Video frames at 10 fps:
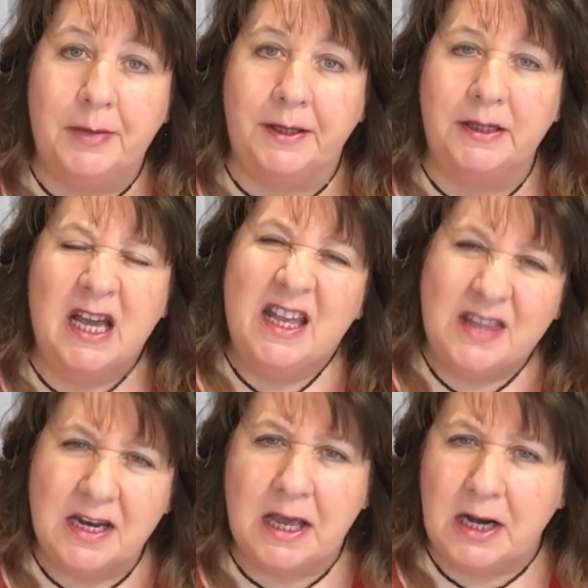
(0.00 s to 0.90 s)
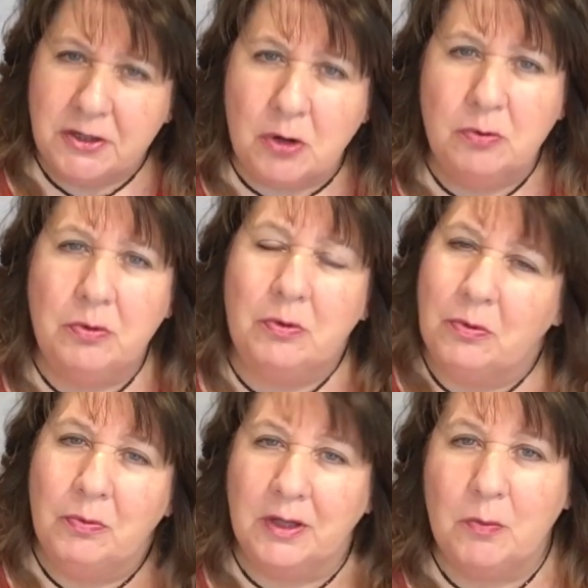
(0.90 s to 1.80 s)
But then again, I don't
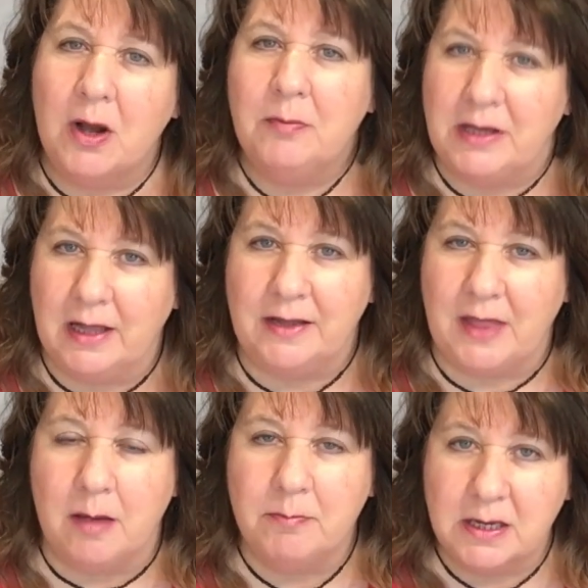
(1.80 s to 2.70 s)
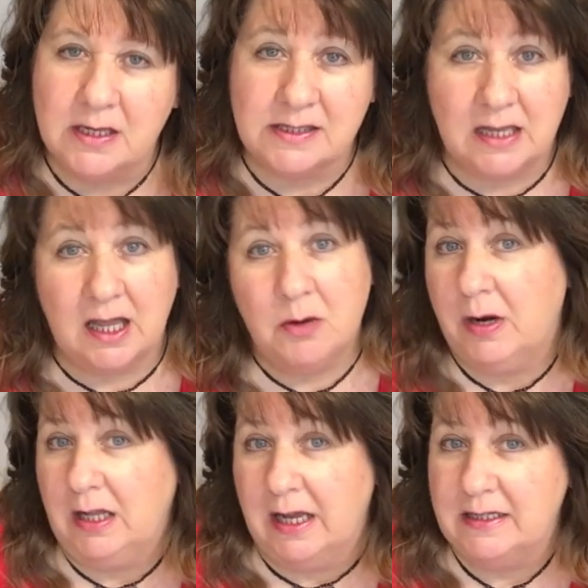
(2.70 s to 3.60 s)
really want to be like that because I like
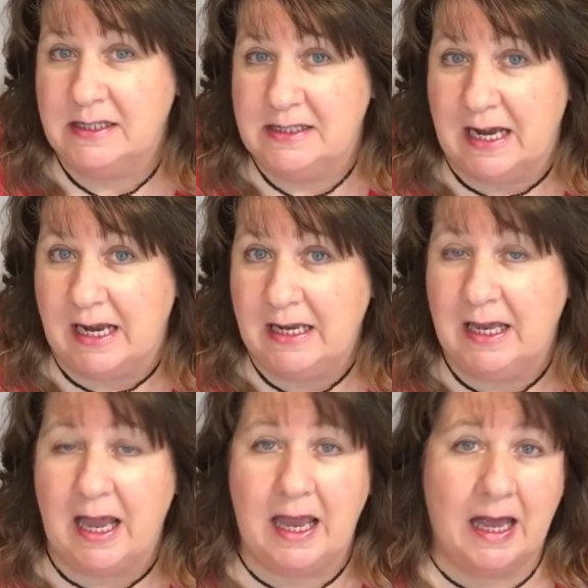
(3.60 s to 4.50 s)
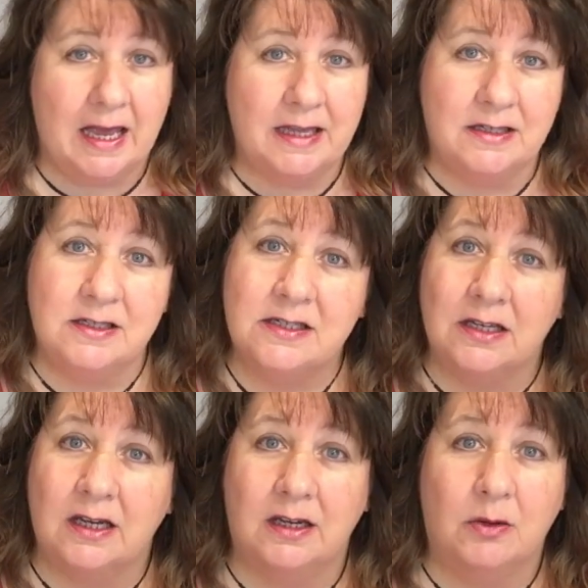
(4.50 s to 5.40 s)
what I like to take, and
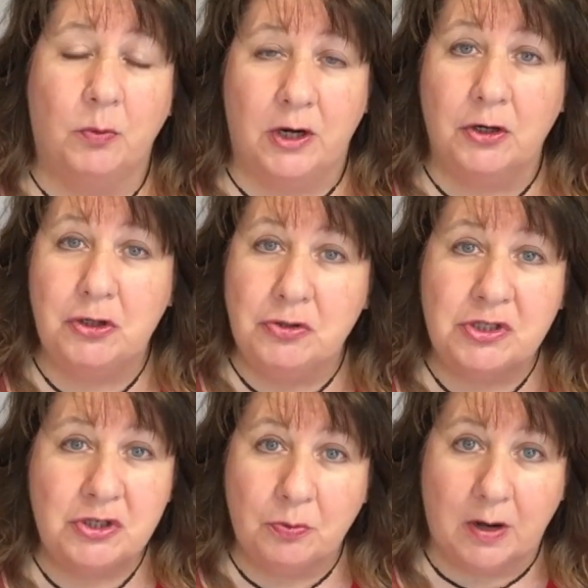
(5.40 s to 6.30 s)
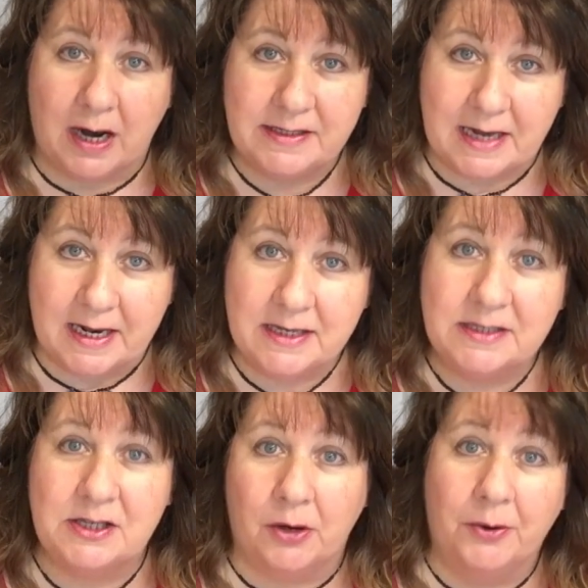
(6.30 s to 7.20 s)
we're used to what I take,
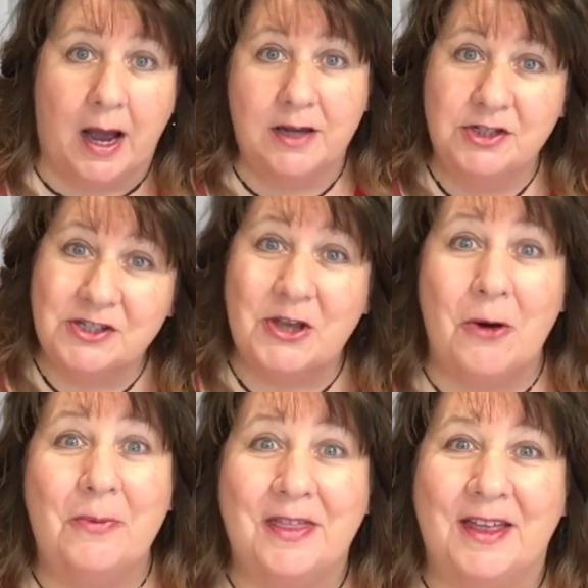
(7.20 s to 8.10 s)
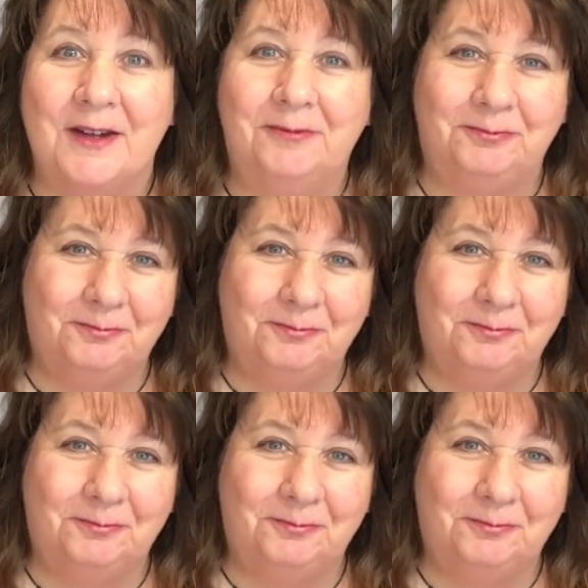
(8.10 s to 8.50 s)
so I just go with it.